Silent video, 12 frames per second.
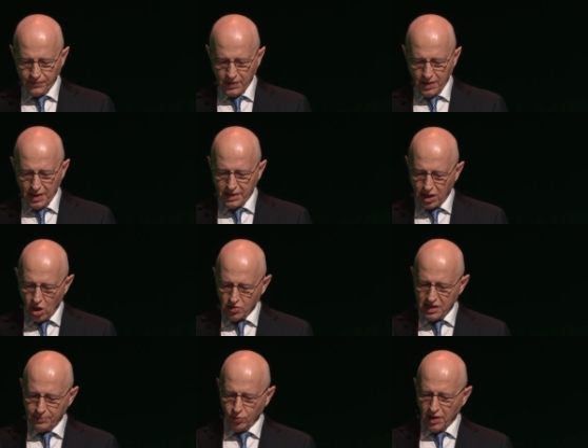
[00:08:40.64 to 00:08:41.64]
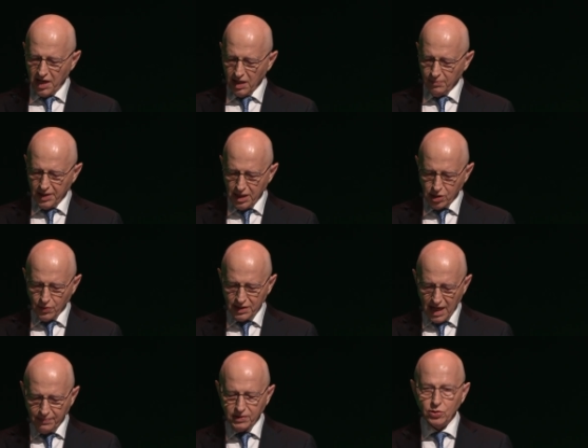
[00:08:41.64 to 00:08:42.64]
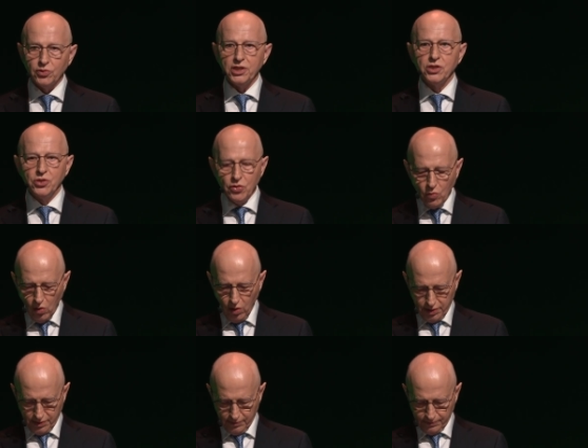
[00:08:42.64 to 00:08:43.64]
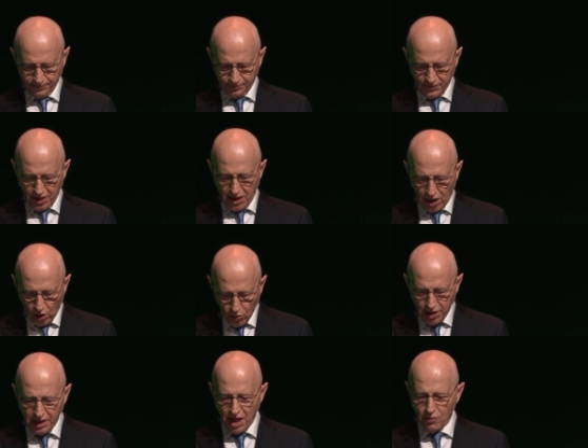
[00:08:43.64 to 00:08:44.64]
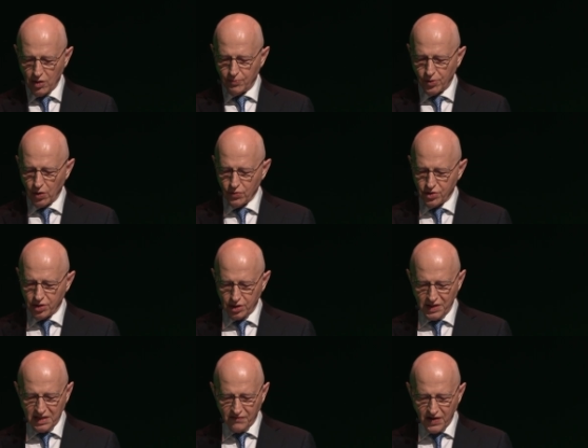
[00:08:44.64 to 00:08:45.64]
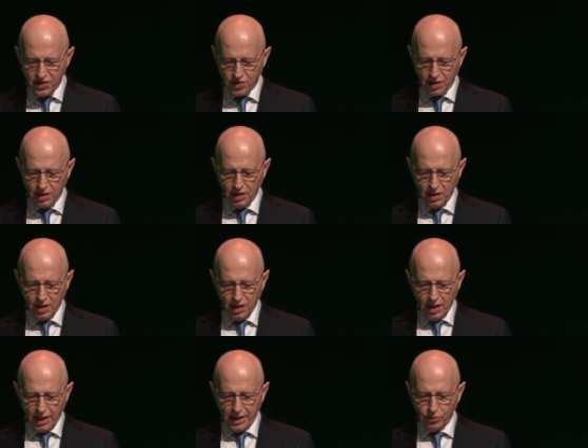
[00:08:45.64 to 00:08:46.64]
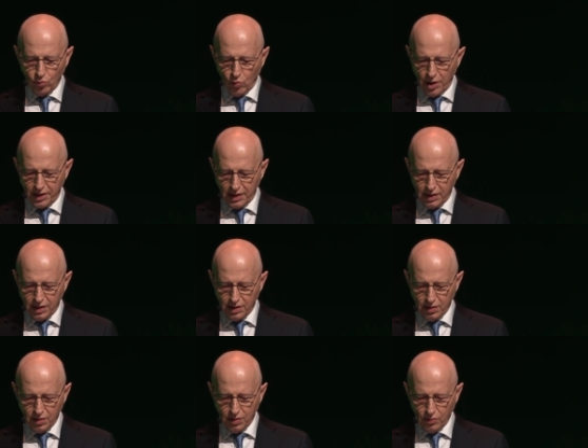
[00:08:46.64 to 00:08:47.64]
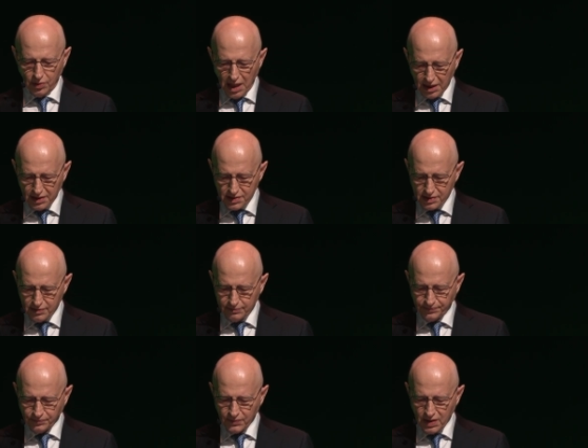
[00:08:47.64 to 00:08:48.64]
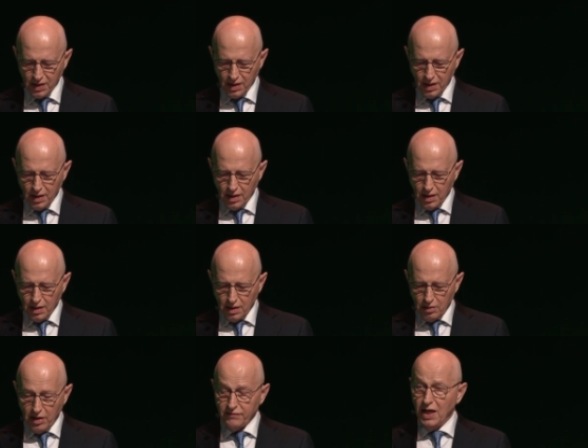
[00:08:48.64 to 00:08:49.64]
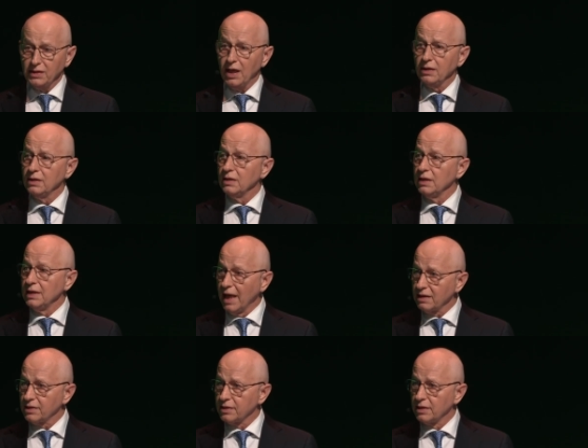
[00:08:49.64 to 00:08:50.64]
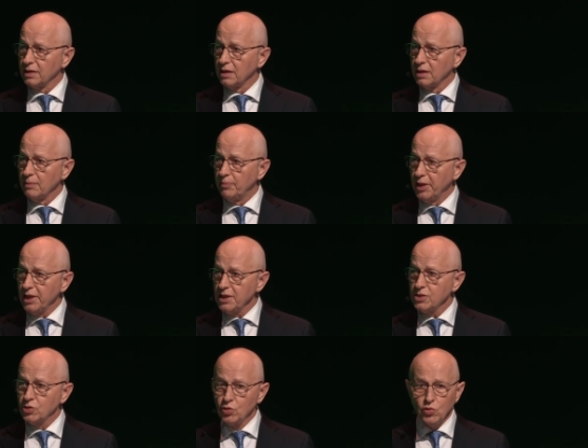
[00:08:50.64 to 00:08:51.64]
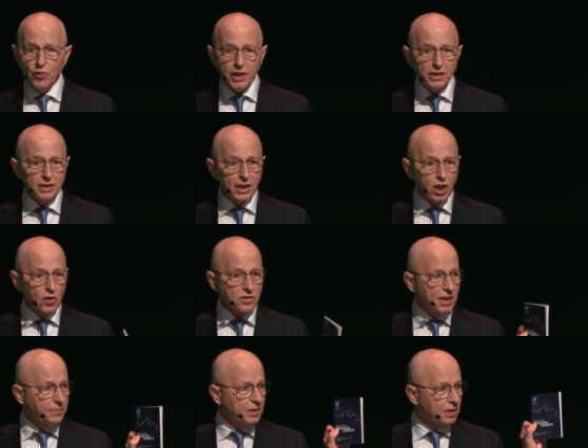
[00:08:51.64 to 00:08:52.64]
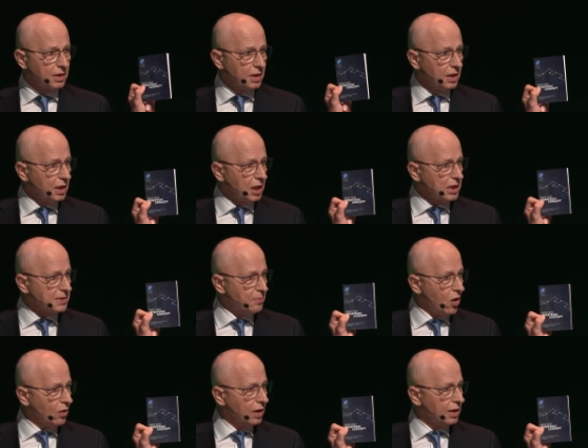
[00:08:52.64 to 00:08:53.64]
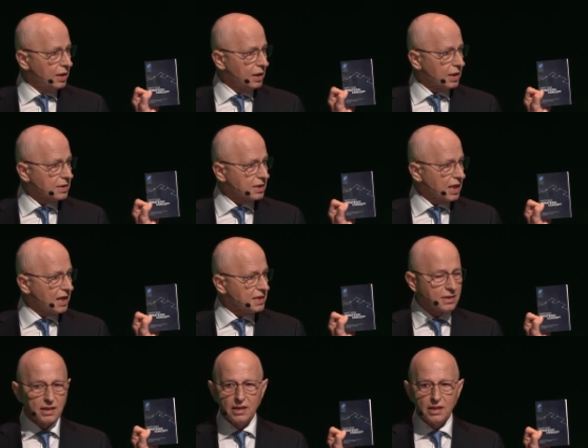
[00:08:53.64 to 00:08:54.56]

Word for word: And the concept will help NATO adapt to this new world, including our approach to innovation and to working with others. You have not done yet, please do read the concept. It's small, concise,